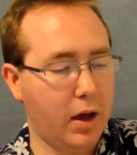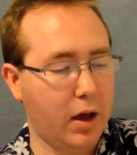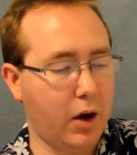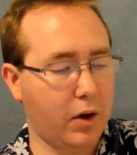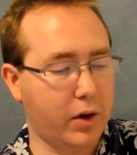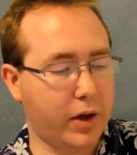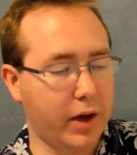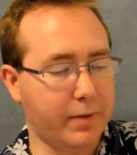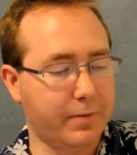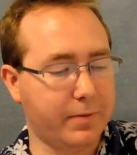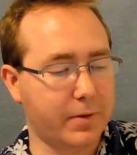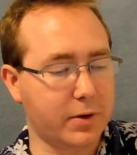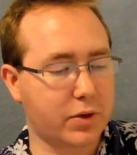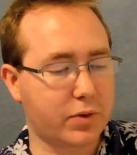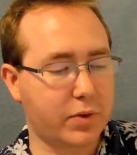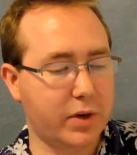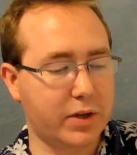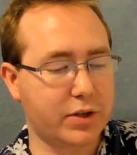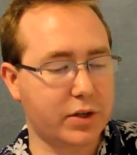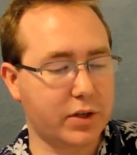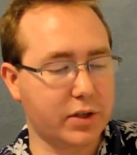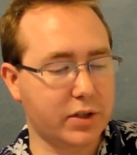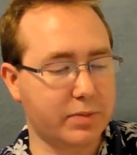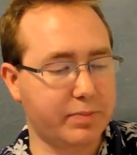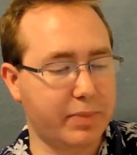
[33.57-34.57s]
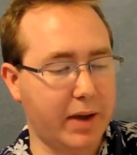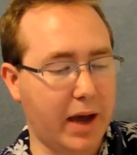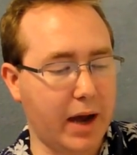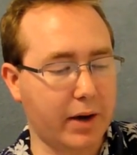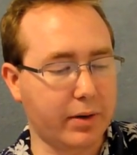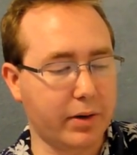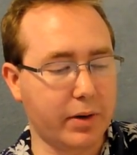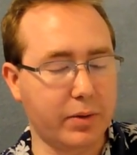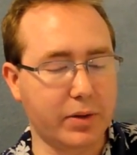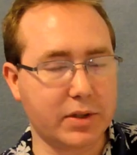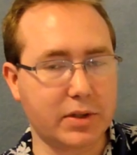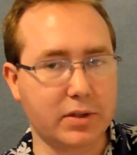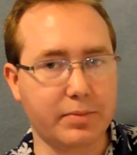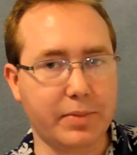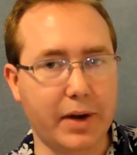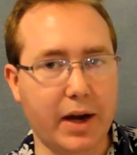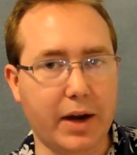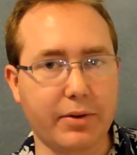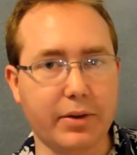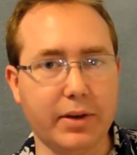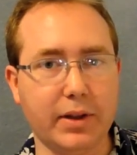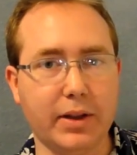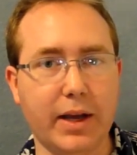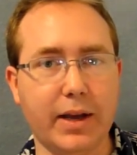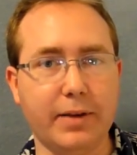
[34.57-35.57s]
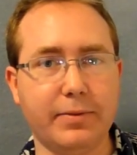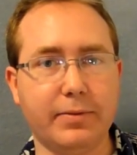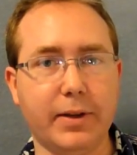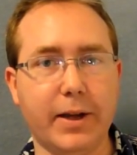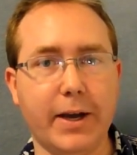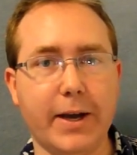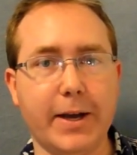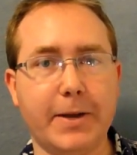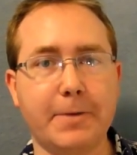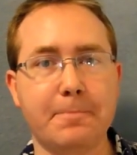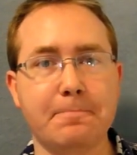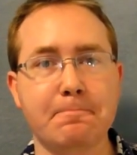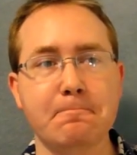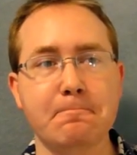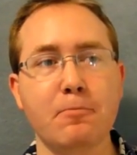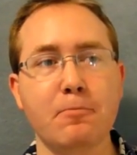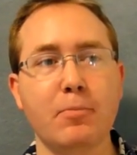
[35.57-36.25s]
Okay, first question is battery. What's the battery life like?